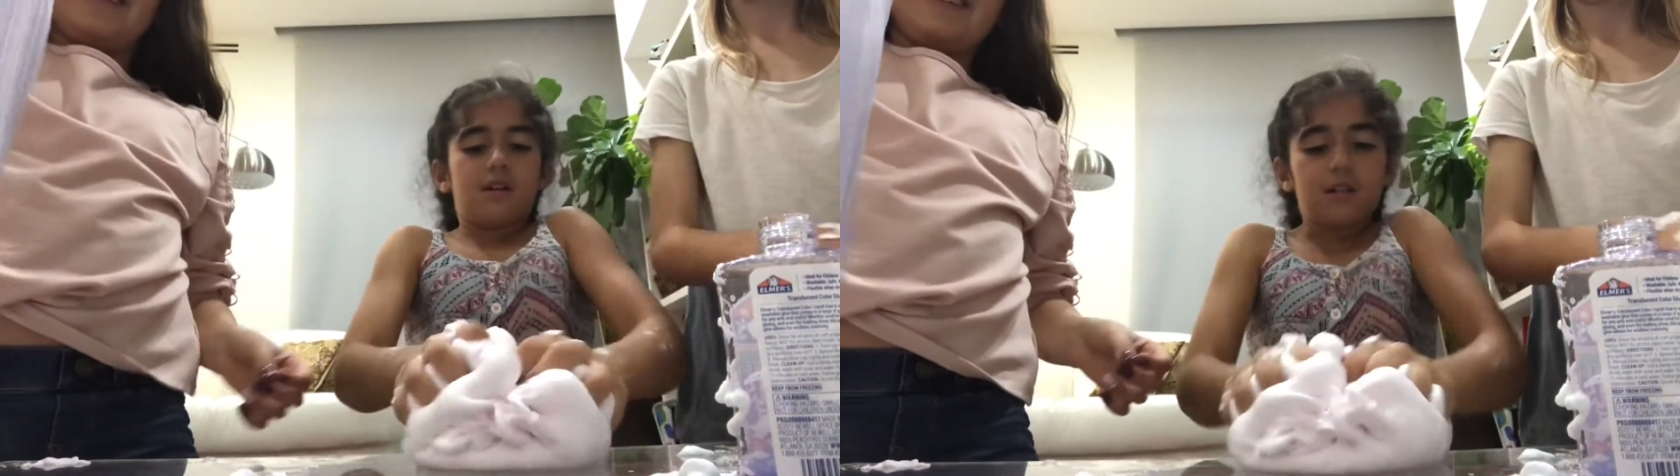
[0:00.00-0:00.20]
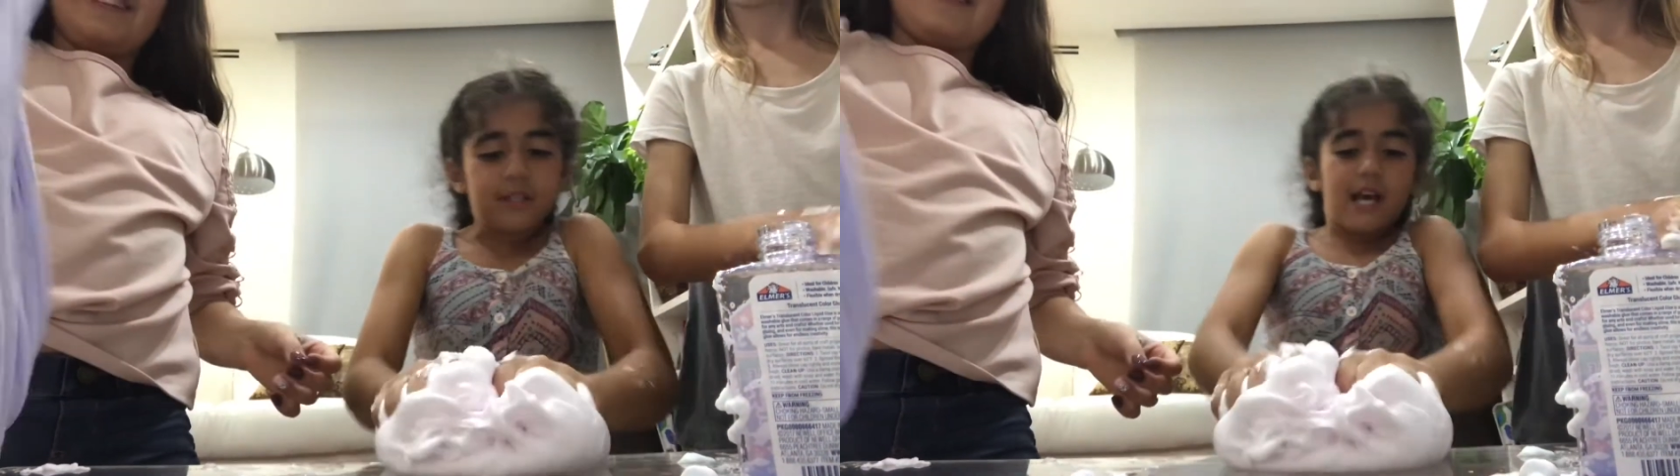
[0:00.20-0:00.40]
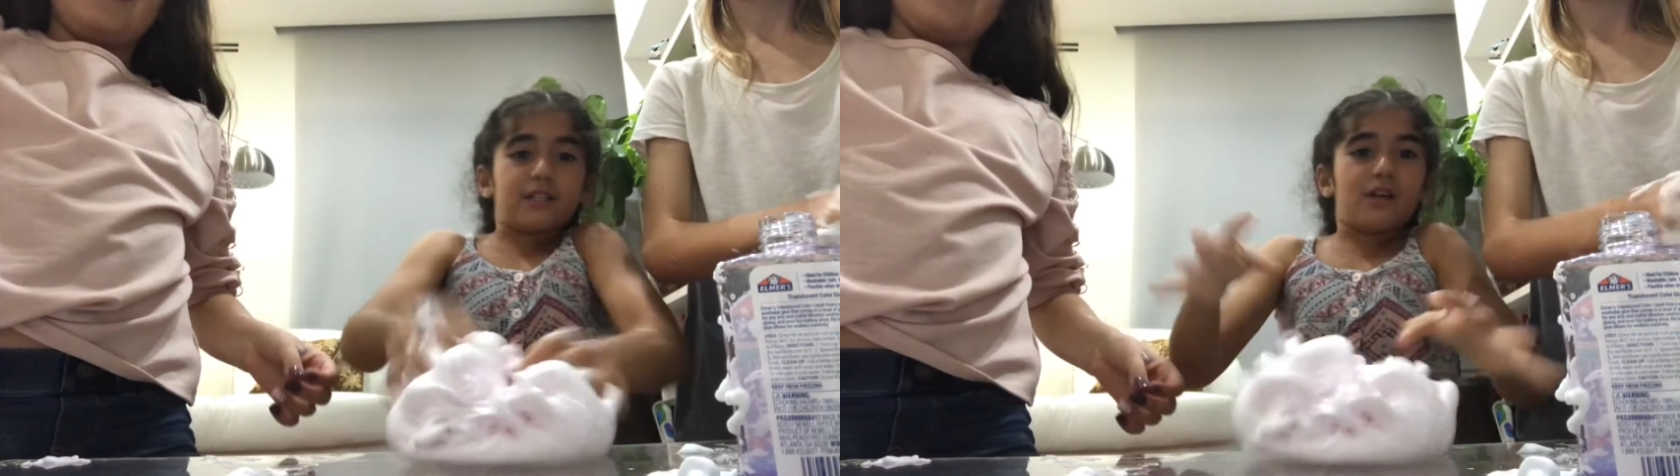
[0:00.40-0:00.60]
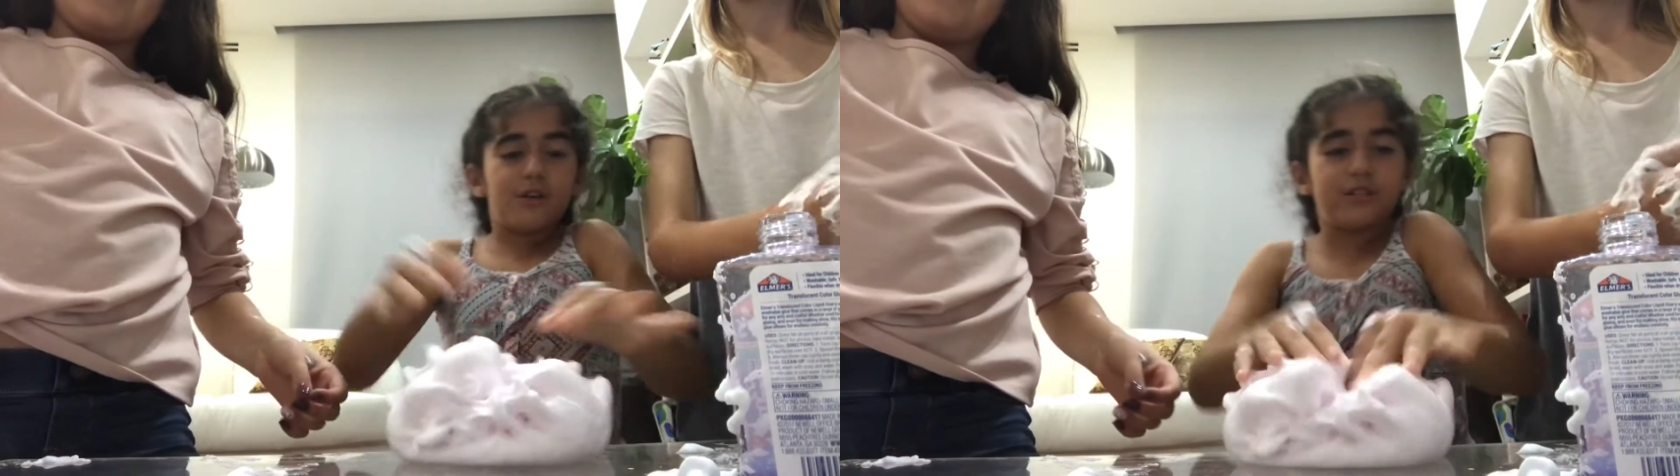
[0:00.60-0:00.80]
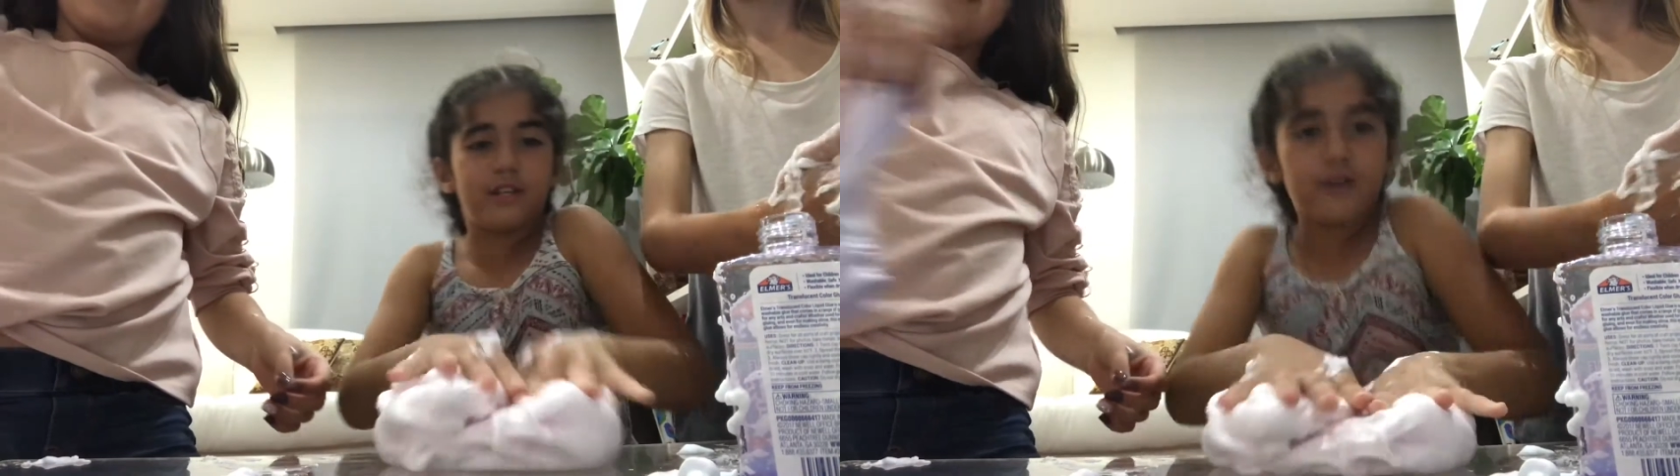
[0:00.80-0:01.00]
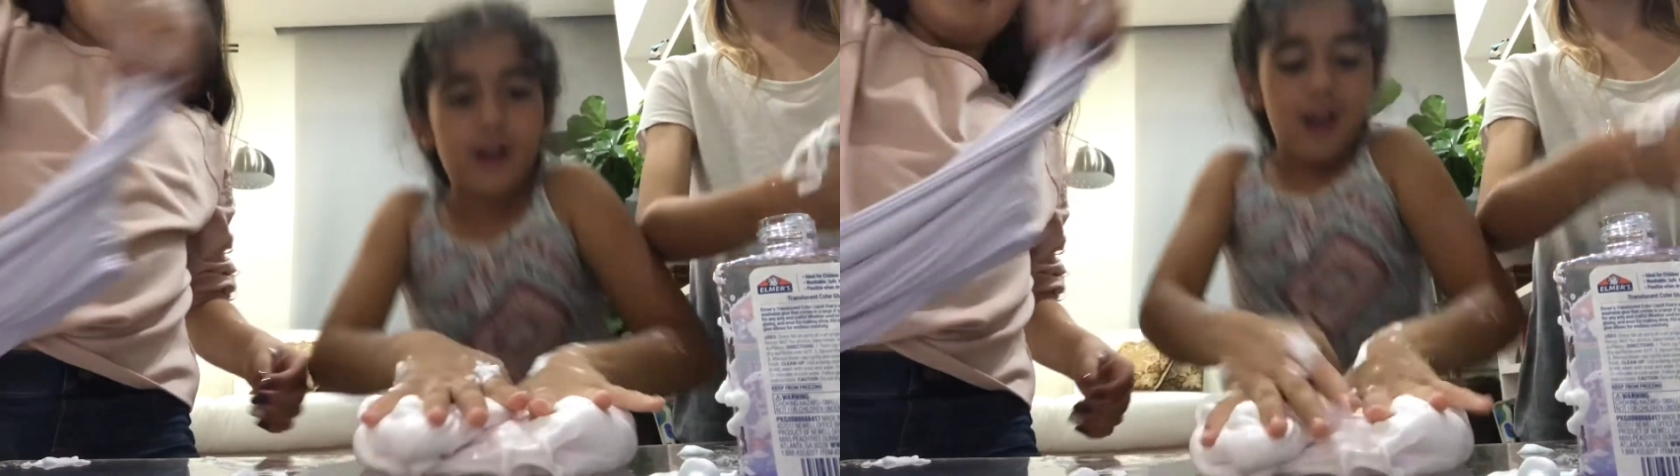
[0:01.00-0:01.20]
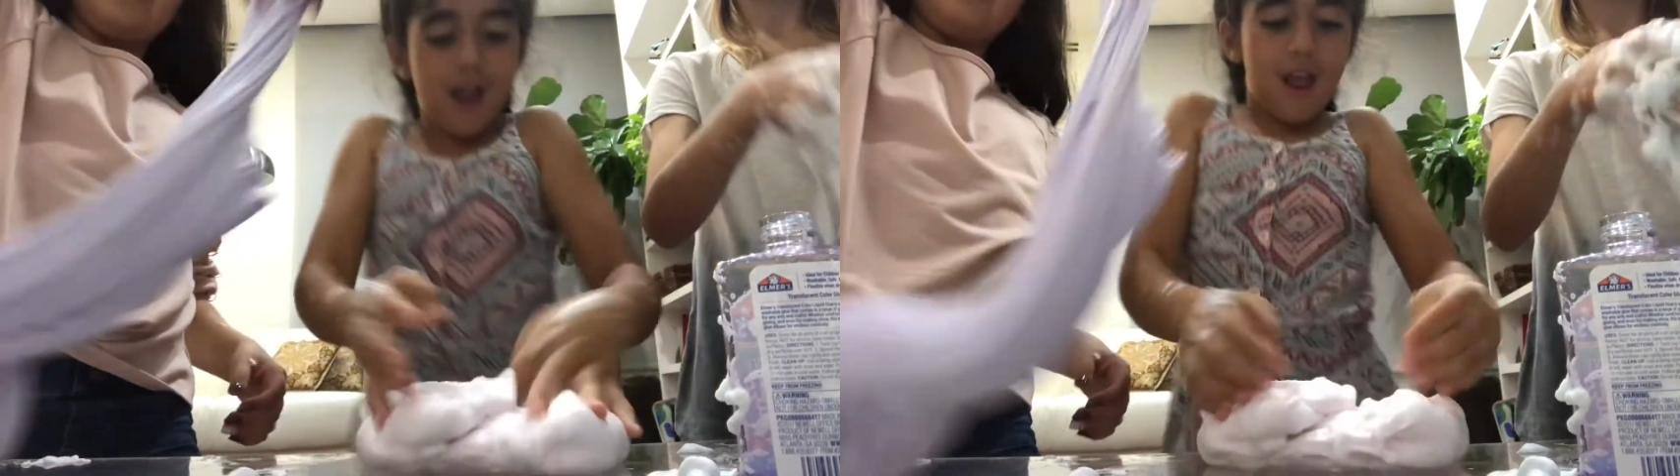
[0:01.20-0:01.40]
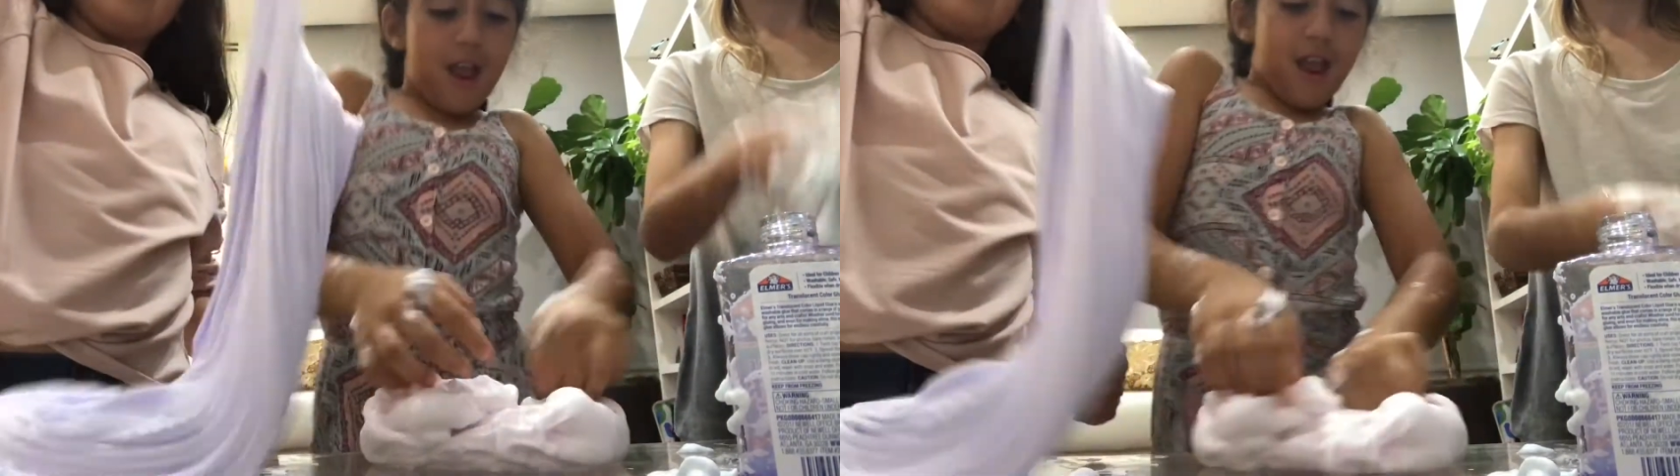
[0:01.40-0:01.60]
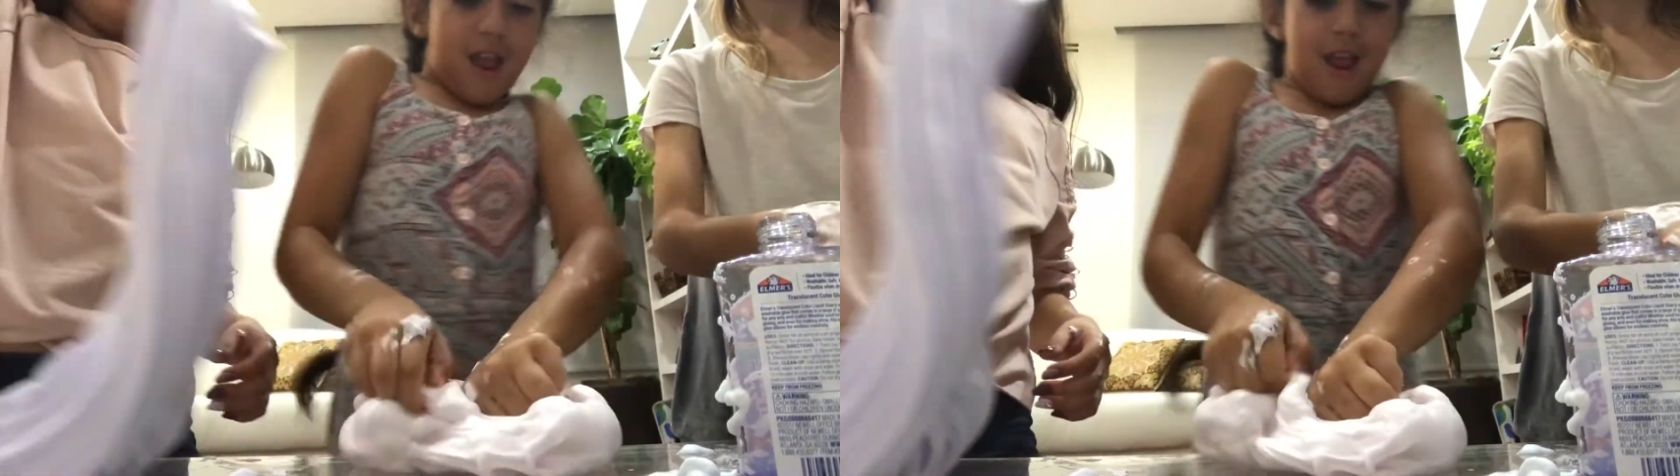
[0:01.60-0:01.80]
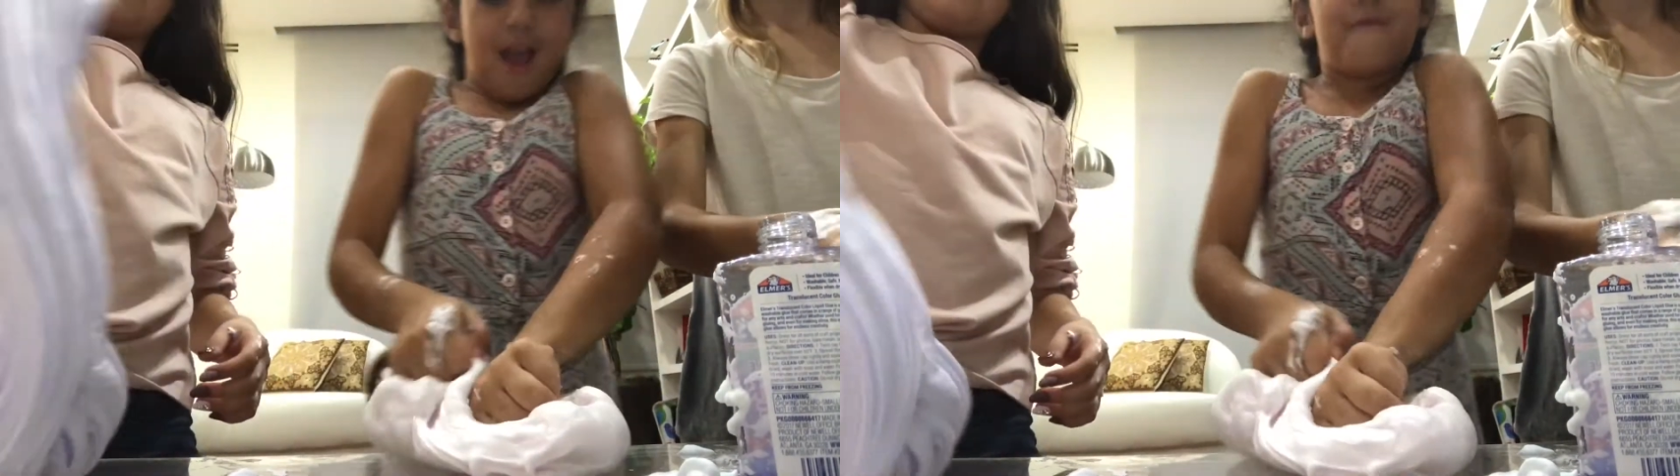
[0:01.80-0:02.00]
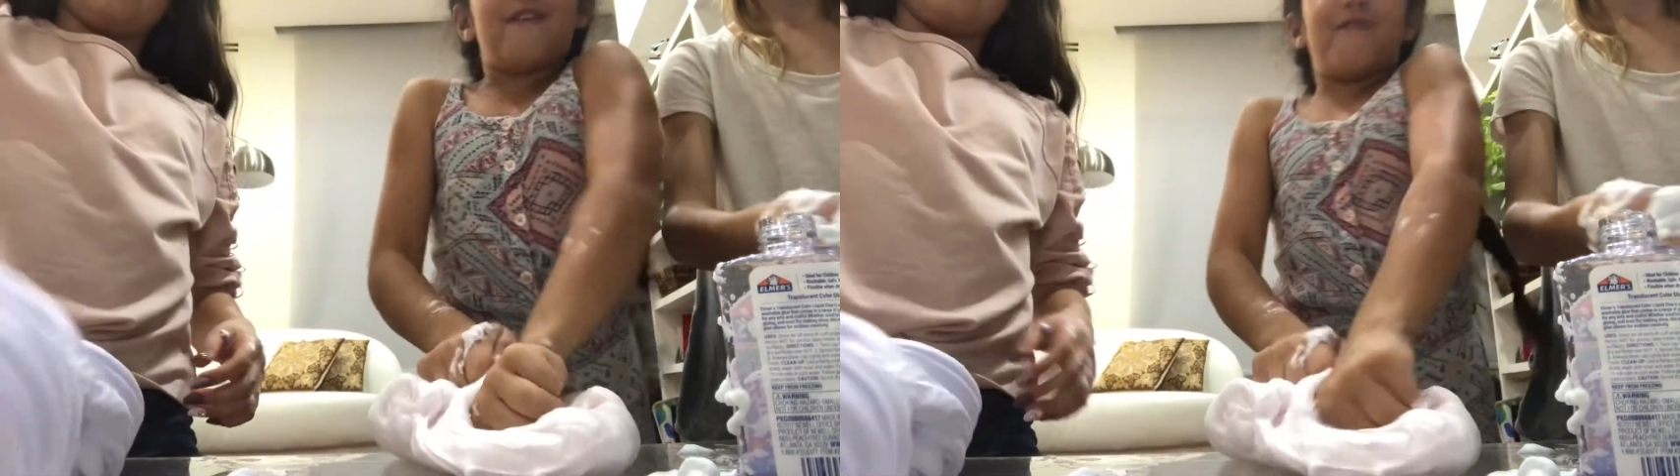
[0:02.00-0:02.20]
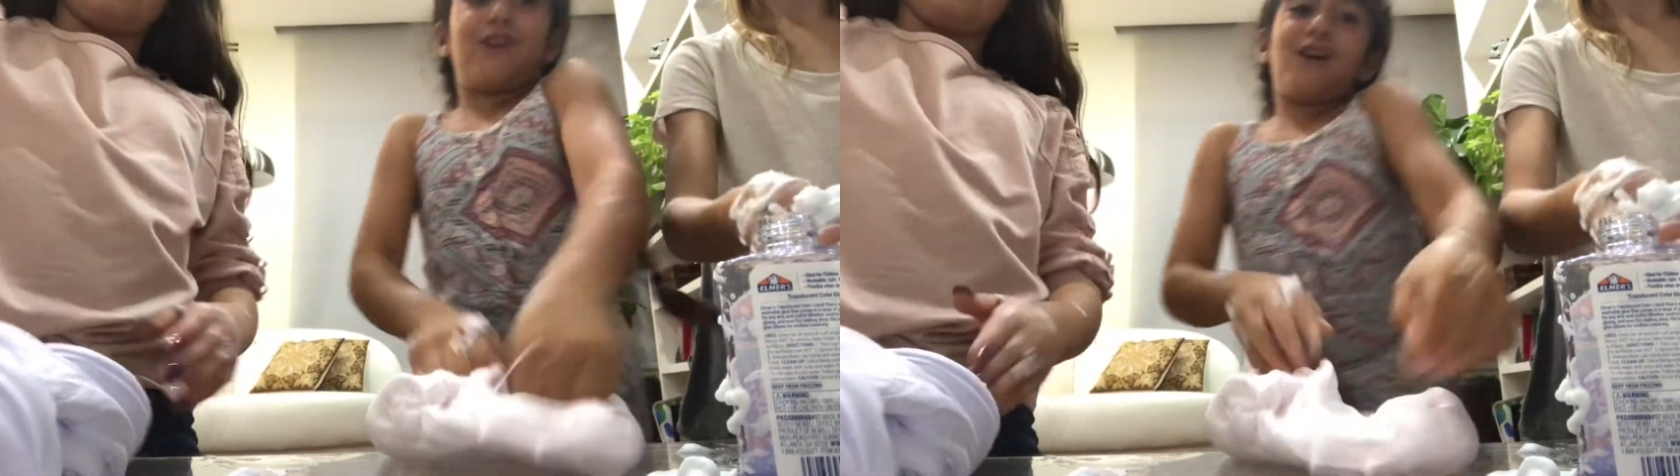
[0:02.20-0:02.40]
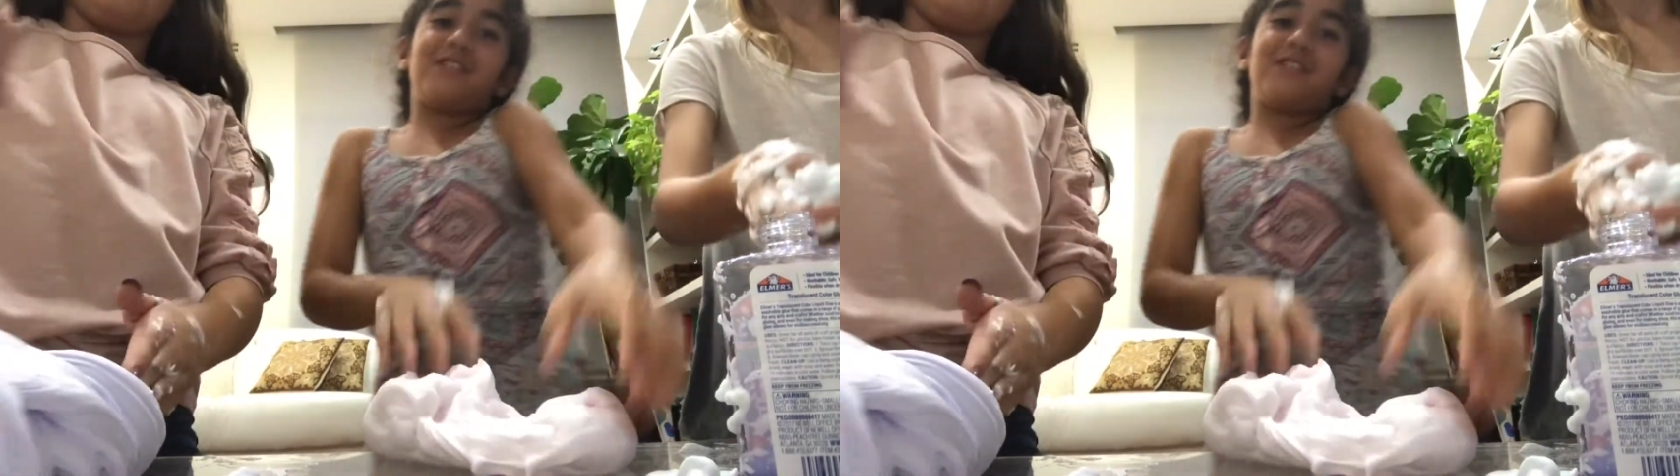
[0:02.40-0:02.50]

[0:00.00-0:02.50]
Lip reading: Can I tell you a secret? I've never gotten